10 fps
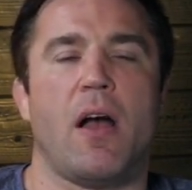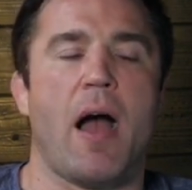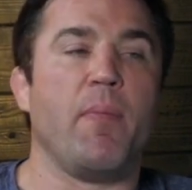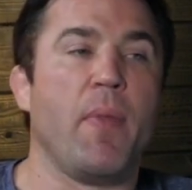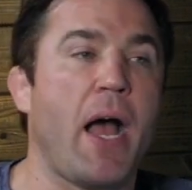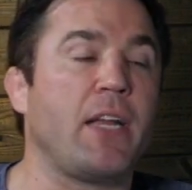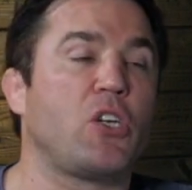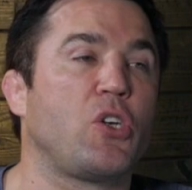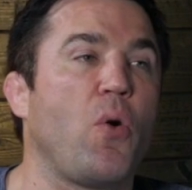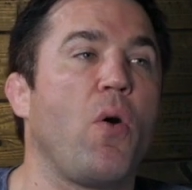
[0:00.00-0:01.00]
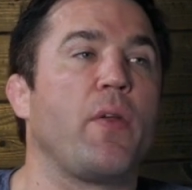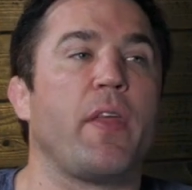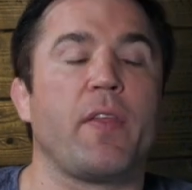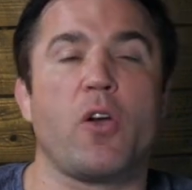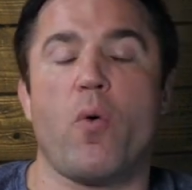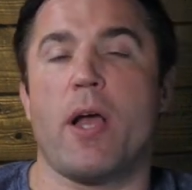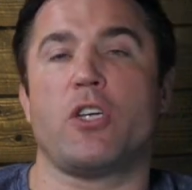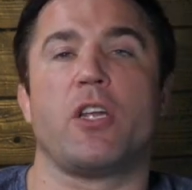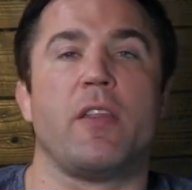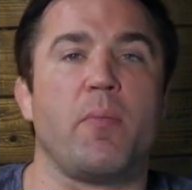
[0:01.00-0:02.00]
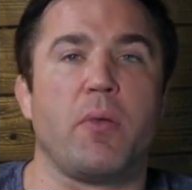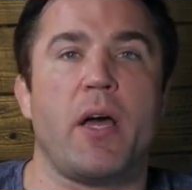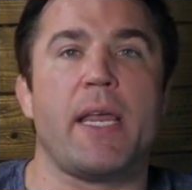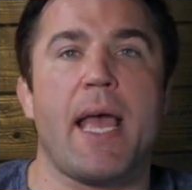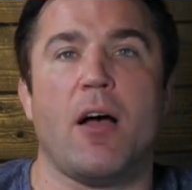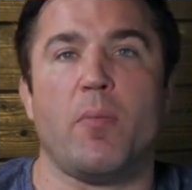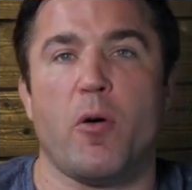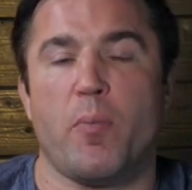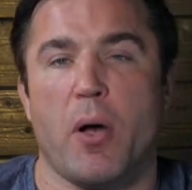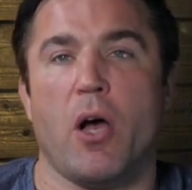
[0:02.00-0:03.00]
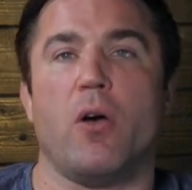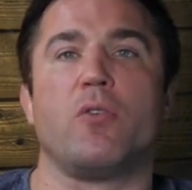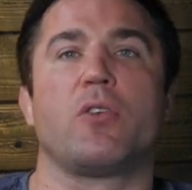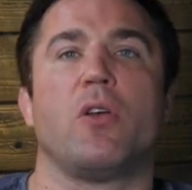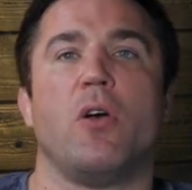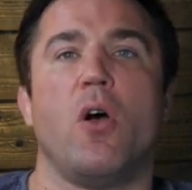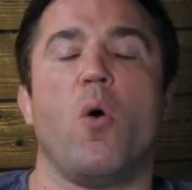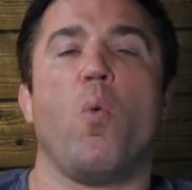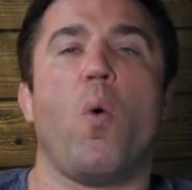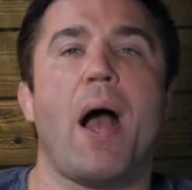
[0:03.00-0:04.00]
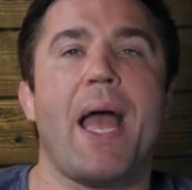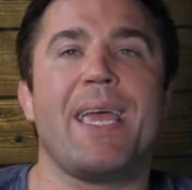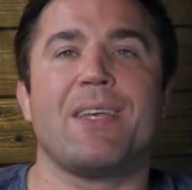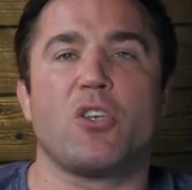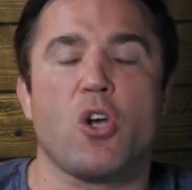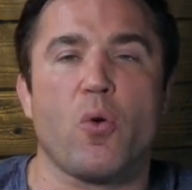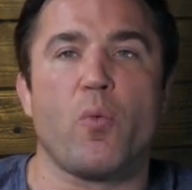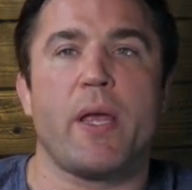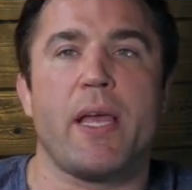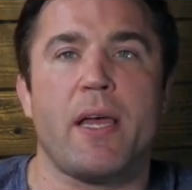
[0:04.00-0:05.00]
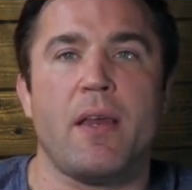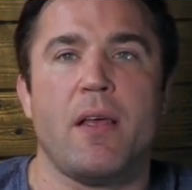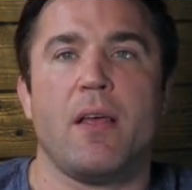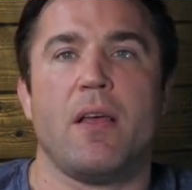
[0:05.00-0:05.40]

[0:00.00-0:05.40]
I'm not sure that the question that Bloody Elbow posed, why is Korean